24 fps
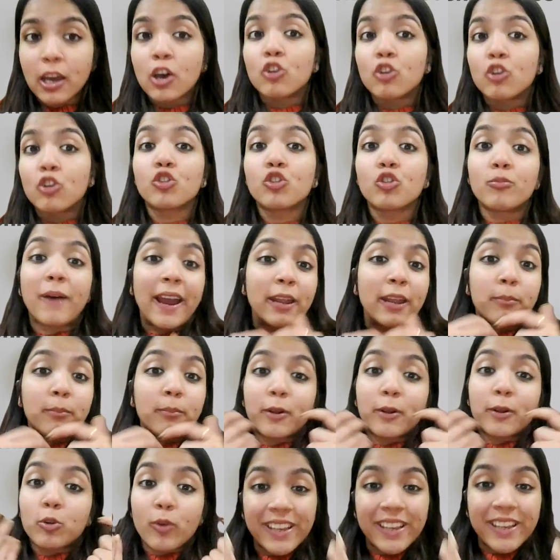so you might
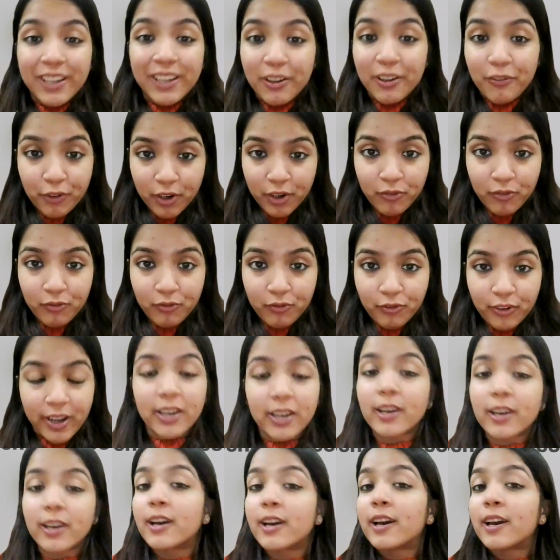be doing different
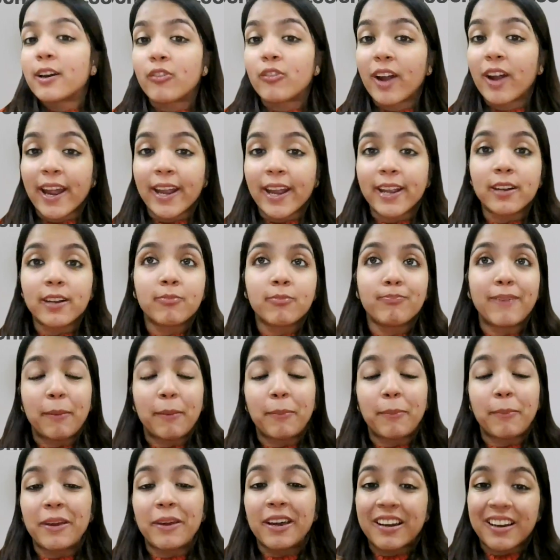field, right?
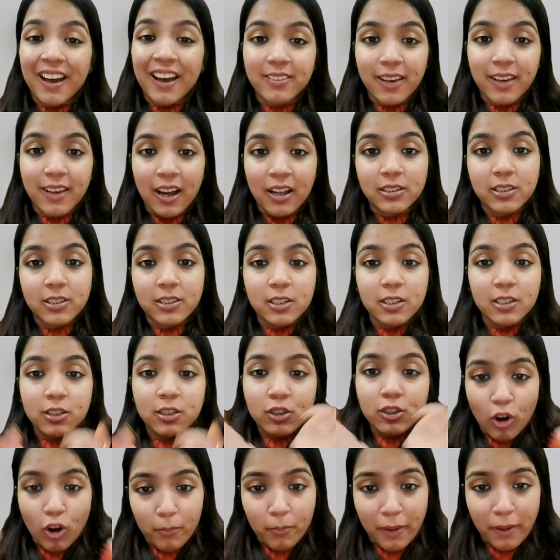Maybe a consultant
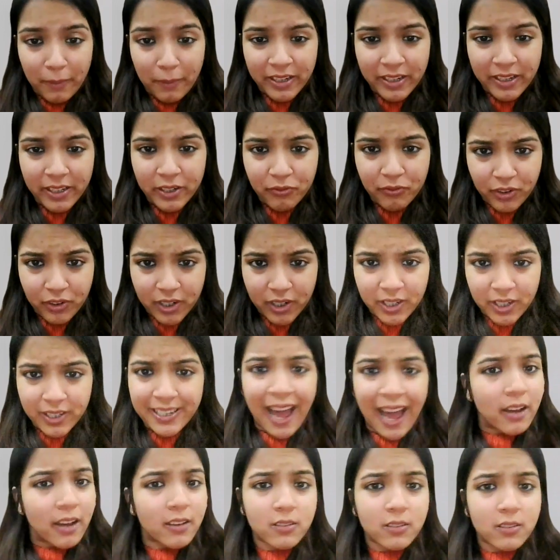or maybe a different
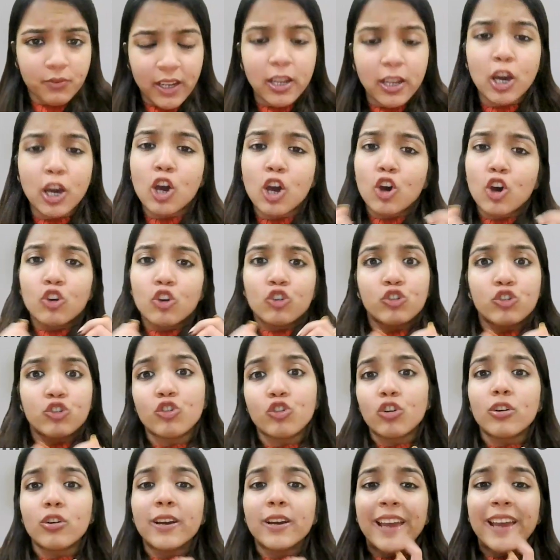tax field.
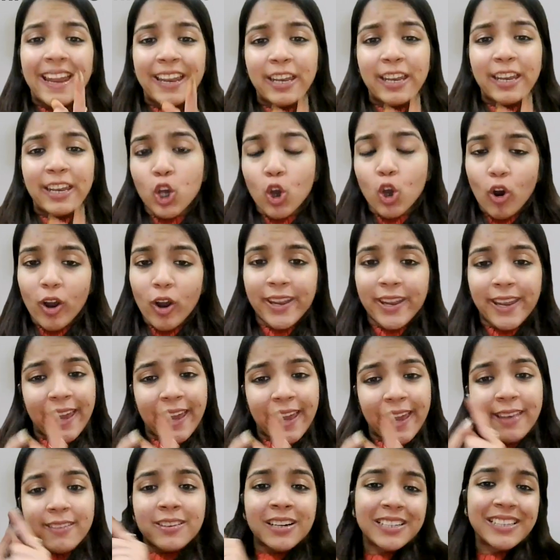So in your
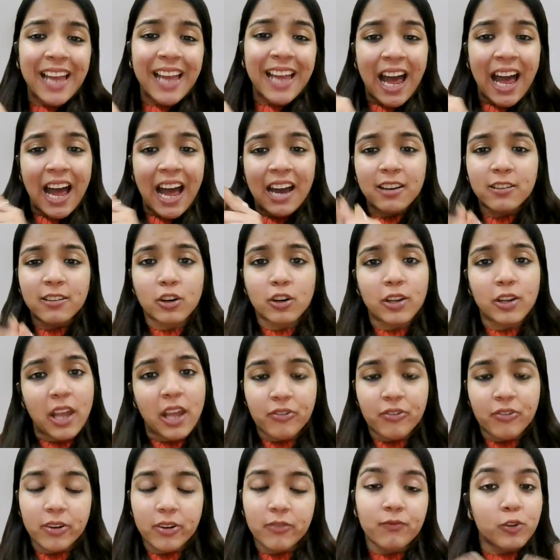case, tax or
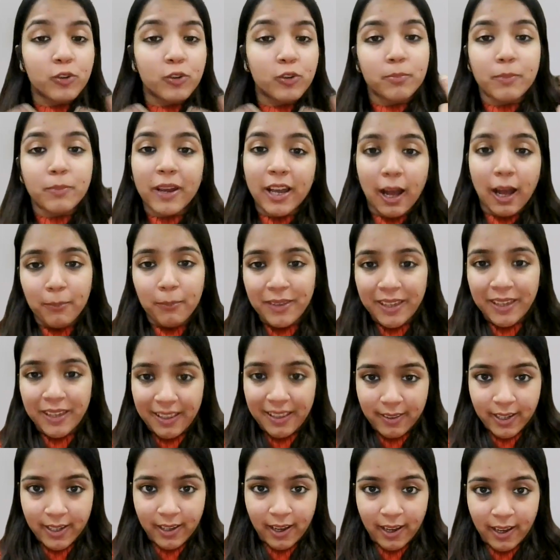F1 would become
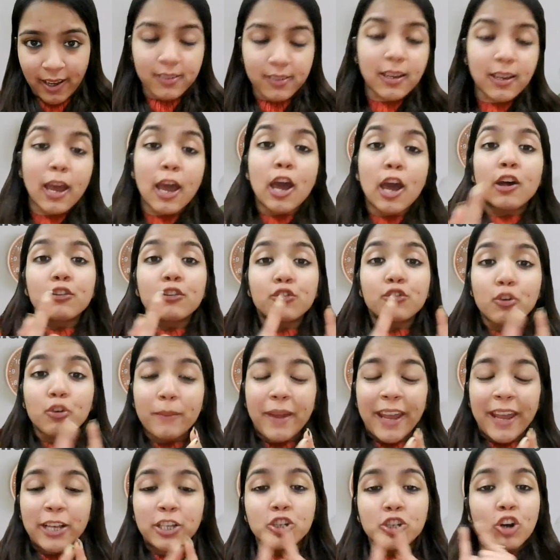easy task. So
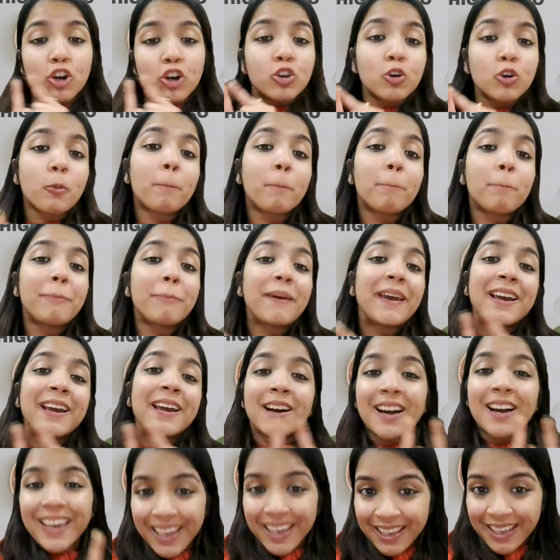make sure you pick
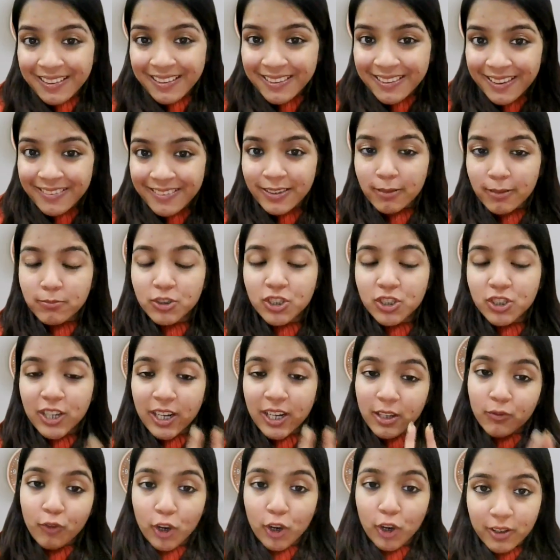a easy
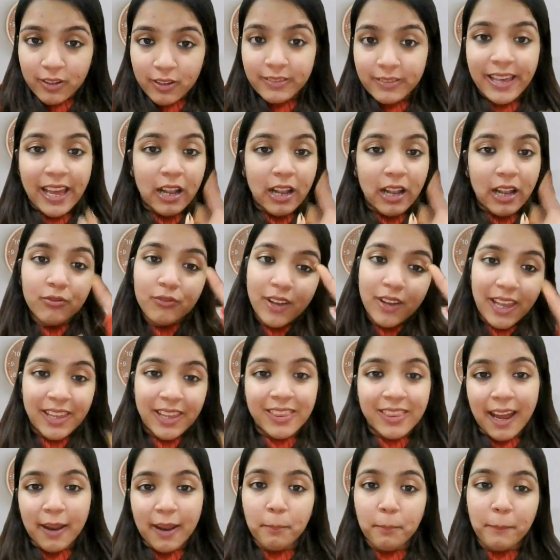subject for yourself in
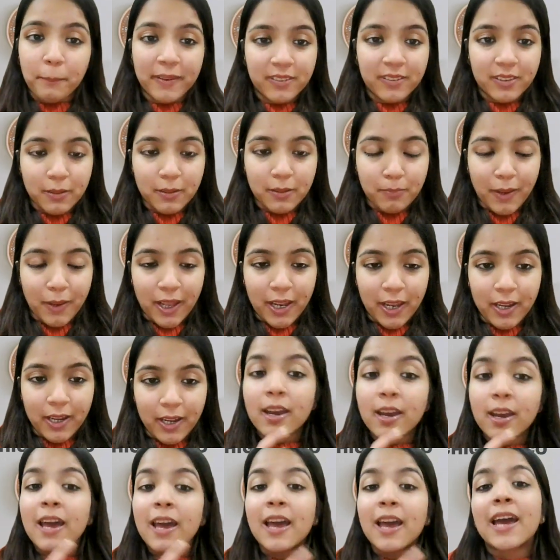that busy period.
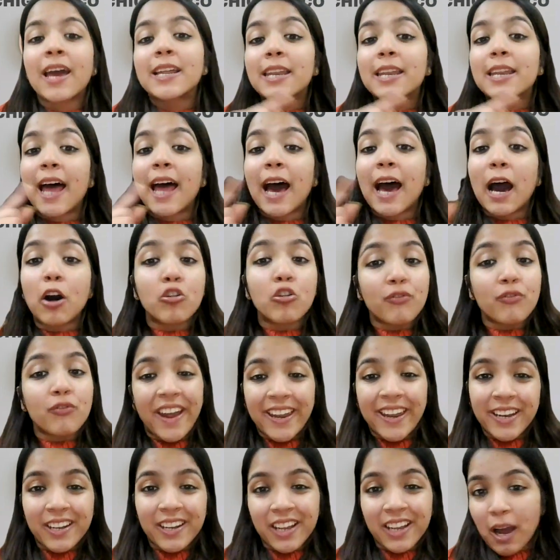Now,
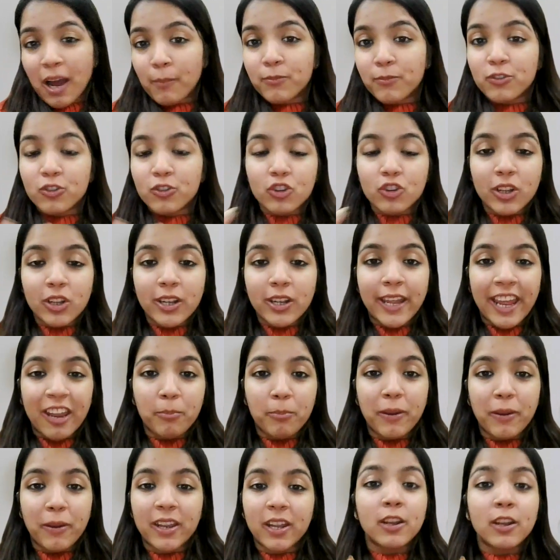when it comes to the lean
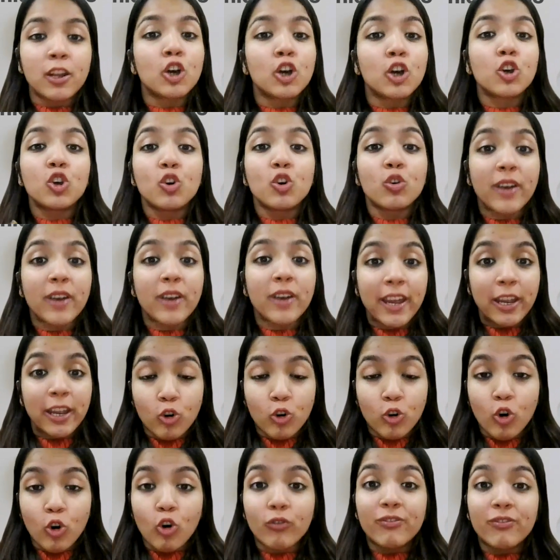period, you can
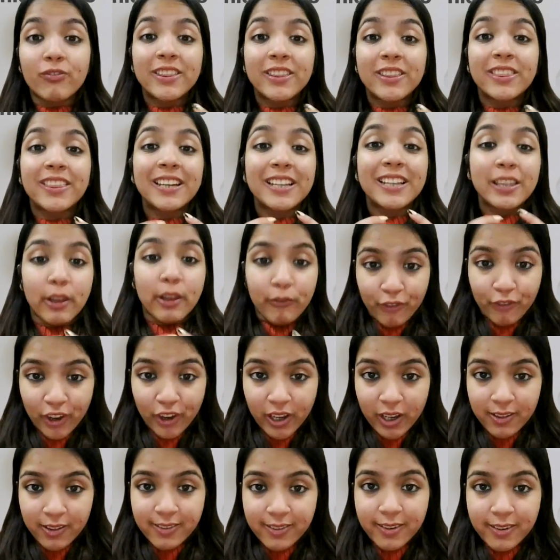go with the
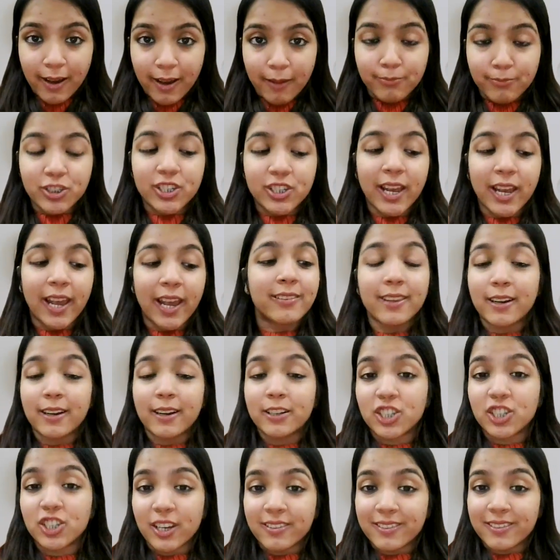difficult subjects
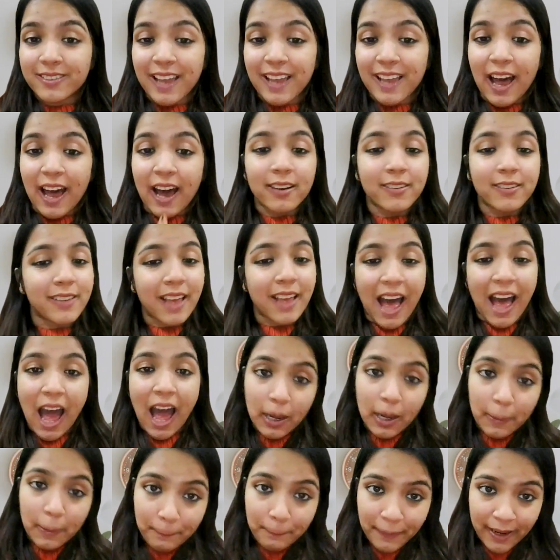such as tax
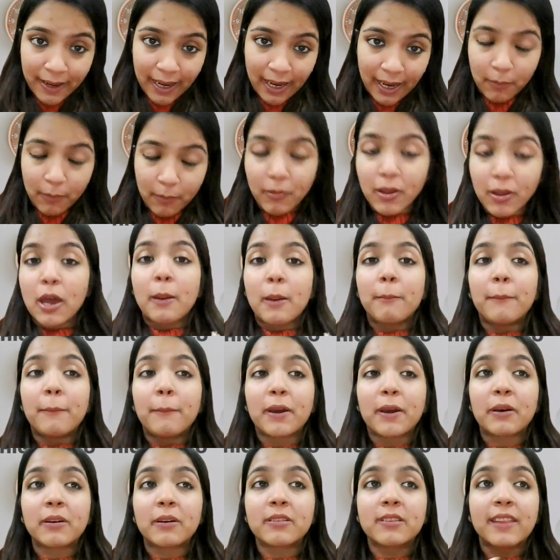and PM
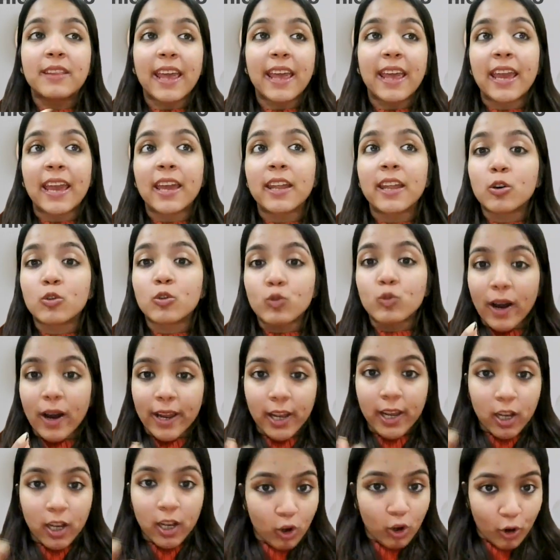because they
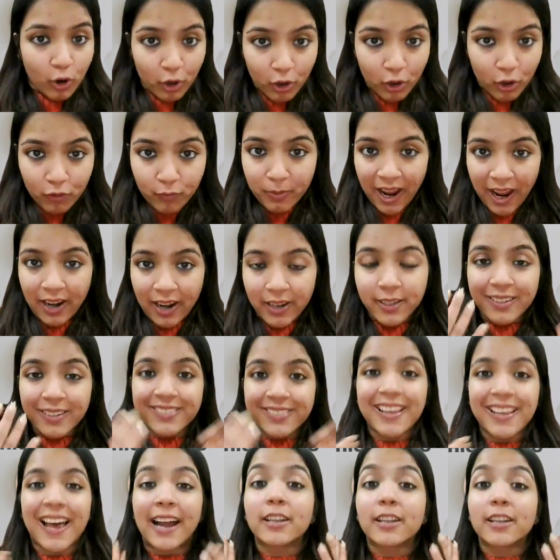require a lot of
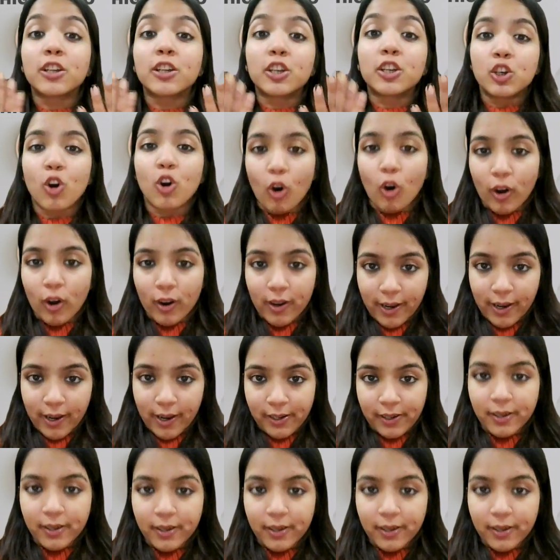practice at your end,